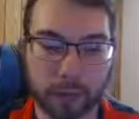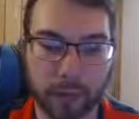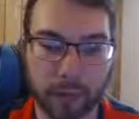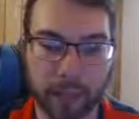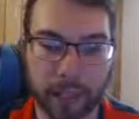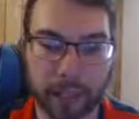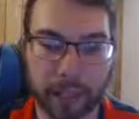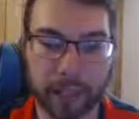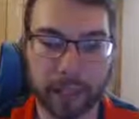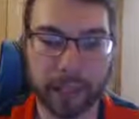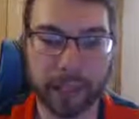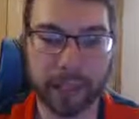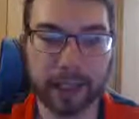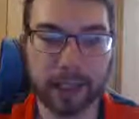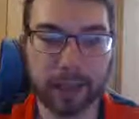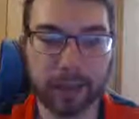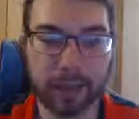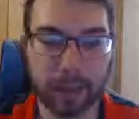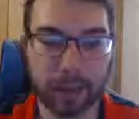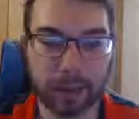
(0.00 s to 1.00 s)
I think
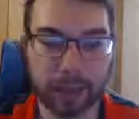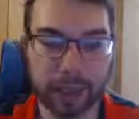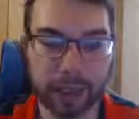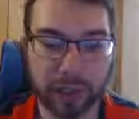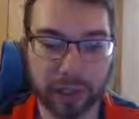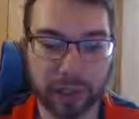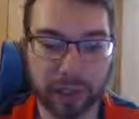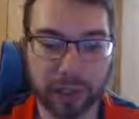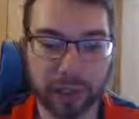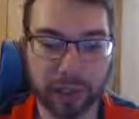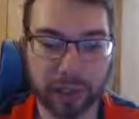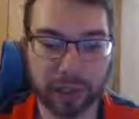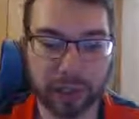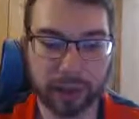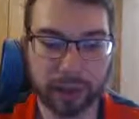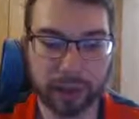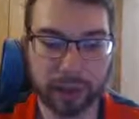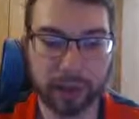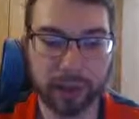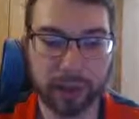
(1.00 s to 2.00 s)
we just
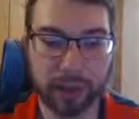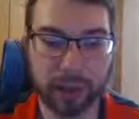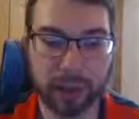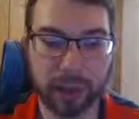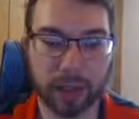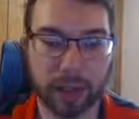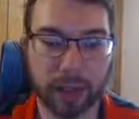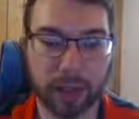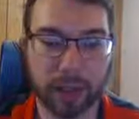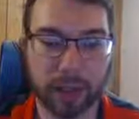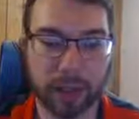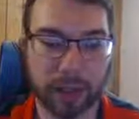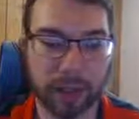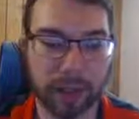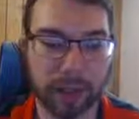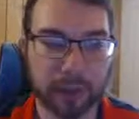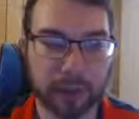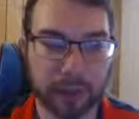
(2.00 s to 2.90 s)
hard summon